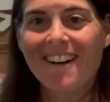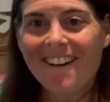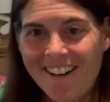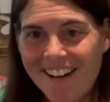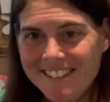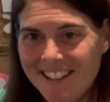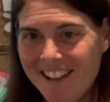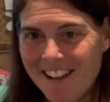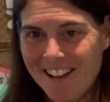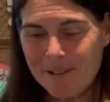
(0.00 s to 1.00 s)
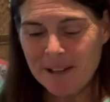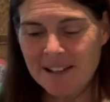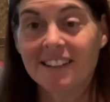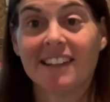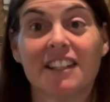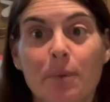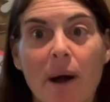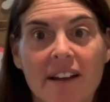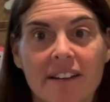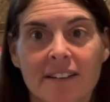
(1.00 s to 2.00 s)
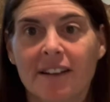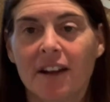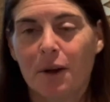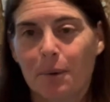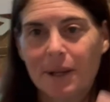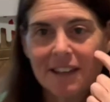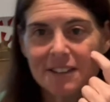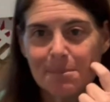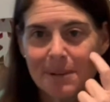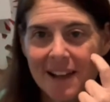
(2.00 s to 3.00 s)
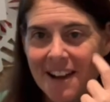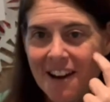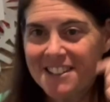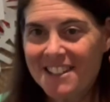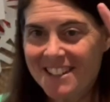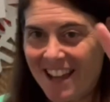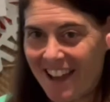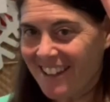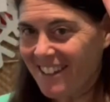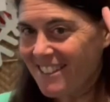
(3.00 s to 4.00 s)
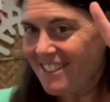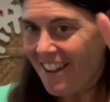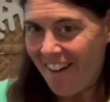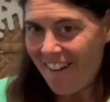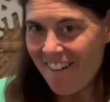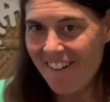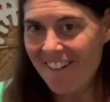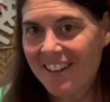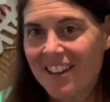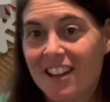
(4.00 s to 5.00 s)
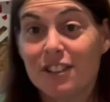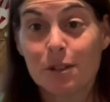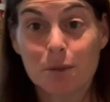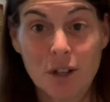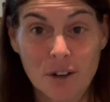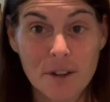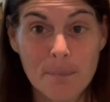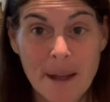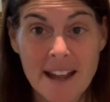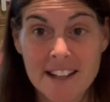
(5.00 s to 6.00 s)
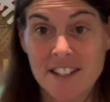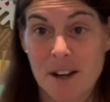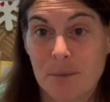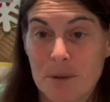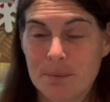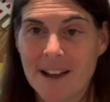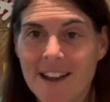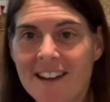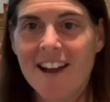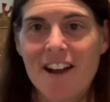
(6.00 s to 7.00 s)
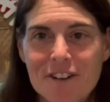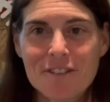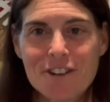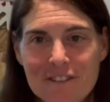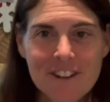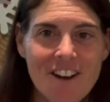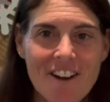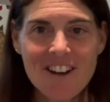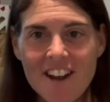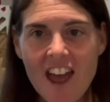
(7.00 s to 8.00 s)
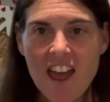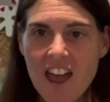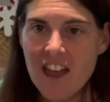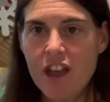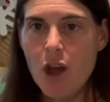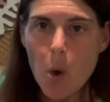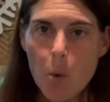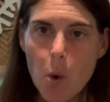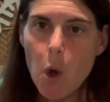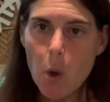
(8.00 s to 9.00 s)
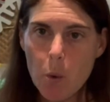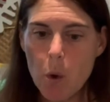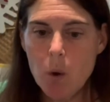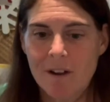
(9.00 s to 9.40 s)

Awesome. Guess what? We get to play our second song. So turn the page and we'll play Groovin' on A. Woo, woo.